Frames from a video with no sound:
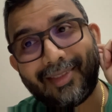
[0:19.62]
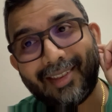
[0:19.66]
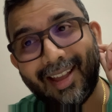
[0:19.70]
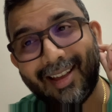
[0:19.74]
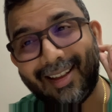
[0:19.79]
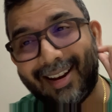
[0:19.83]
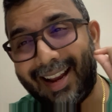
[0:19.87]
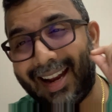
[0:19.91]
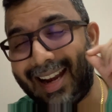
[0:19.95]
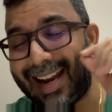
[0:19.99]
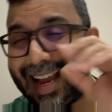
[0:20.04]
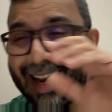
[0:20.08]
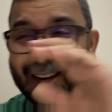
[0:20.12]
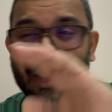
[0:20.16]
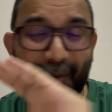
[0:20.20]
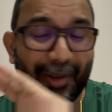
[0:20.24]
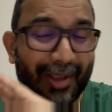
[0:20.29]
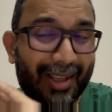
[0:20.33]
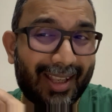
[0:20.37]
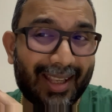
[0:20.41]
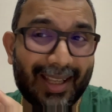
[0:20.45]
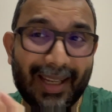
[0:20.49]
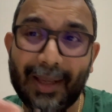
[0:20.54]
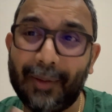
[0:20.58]
Right? I don't
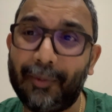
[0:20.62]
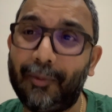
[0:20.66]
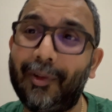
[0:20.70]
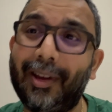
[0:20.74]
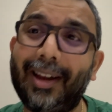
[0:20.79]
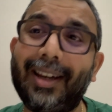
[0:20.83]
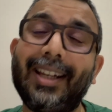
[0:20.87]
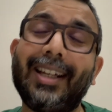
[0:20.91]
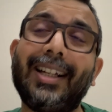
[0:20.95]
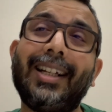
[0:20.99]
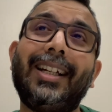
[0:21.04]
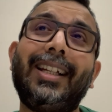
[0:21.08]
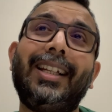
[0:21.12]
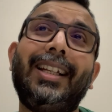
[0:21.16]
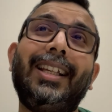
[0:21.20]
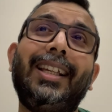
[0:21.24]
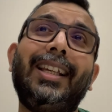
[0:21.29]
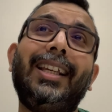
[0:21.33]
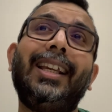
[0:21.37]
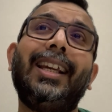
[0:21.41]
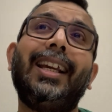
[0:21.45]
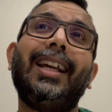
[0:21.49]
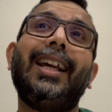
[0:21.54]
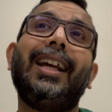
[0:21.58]
sleep very
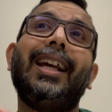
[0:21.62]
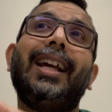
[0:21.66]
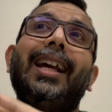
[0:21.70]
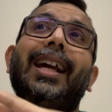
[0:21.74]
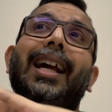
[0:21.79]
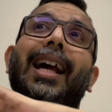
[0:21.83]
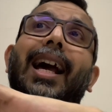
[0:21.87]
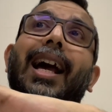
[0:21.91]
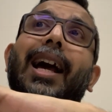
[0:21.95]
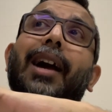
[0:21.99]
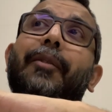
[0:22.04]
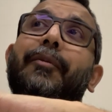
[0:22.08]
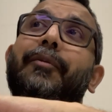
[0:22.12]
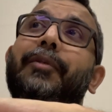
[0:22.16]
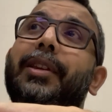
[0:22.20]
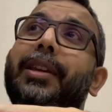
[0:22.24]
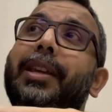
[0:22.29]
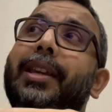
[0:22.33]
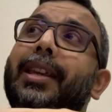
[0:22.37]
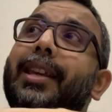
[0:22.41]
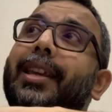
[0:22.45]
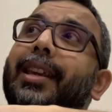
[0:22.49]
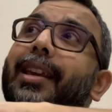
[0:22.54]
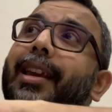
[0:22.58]
early. Uh,
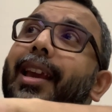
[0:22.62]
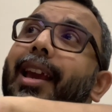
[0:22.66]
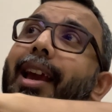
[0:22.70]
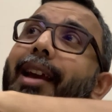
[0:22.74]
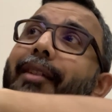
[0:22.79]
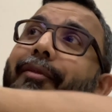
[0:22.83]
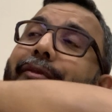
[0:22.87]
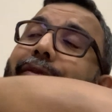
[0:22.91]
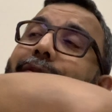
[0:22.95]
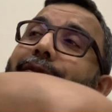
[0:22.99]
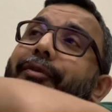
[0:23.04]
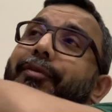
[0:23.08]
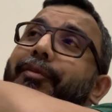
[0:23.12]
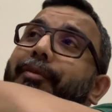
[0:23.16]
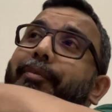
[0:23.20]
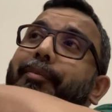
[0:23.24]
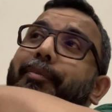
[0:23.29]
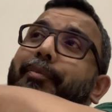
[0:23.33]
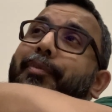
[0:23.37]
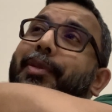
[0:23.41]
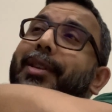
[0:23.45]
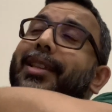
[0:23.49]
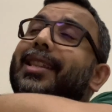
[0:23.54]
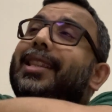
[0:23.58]
we have
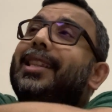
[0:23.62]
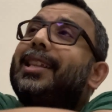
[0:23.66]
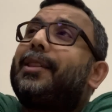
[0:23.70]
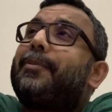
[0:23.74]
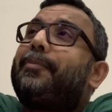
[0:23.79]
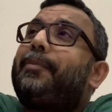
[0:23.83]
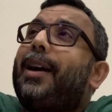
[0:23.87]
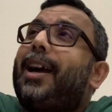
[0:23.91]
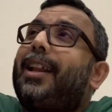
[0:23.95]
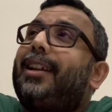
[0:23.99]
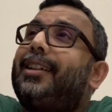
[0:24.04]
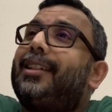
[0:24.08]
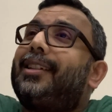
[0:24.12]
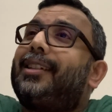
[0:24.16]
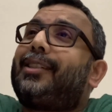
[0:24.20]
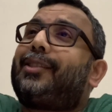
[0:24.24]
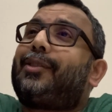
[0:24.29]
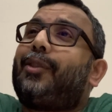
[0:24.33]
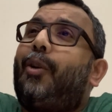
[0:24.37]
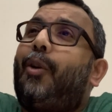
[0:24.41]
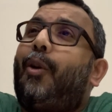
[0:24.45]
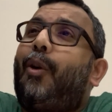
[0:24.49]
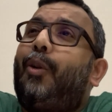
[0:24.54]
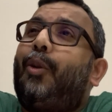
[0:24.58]
business
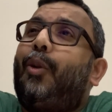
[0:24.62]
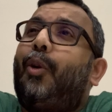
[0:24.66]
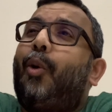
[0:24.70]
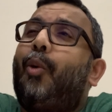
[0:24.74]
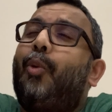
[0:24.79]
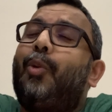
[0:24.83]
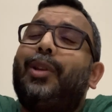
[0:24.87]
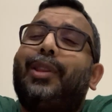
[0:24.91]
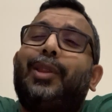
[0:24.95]
partners all over